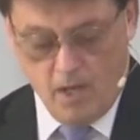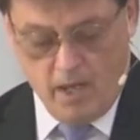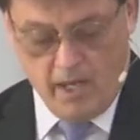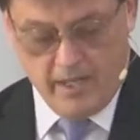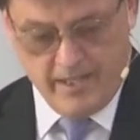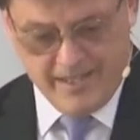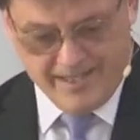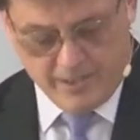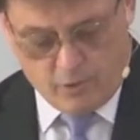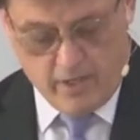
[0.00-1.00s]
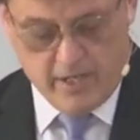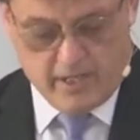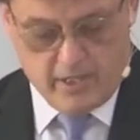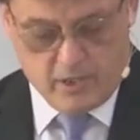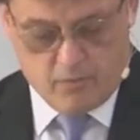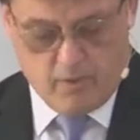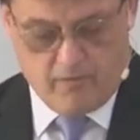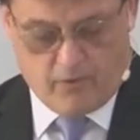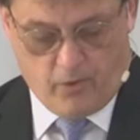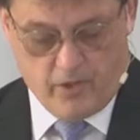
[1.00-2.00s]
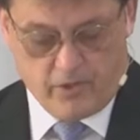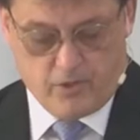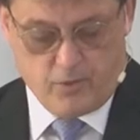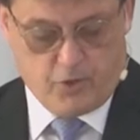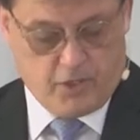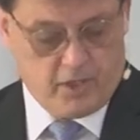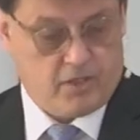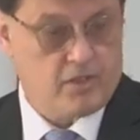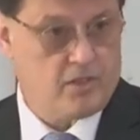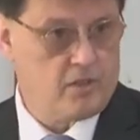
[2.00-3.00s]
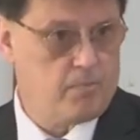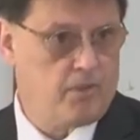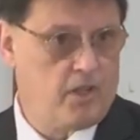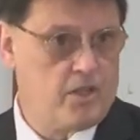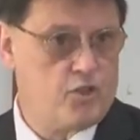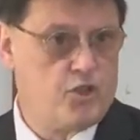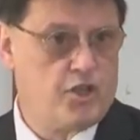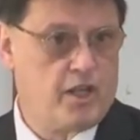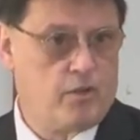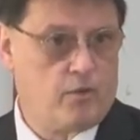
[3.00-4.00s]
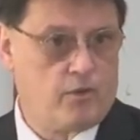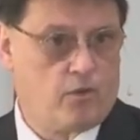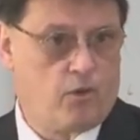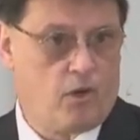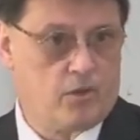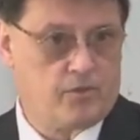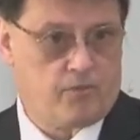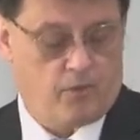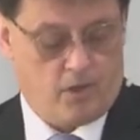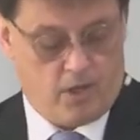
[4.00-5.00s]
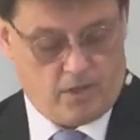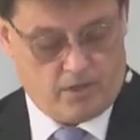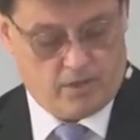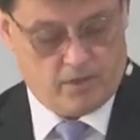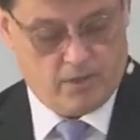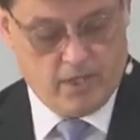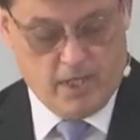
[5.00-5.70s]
And in the Greek, it is referring to Jesus' blood shed on the cross for us.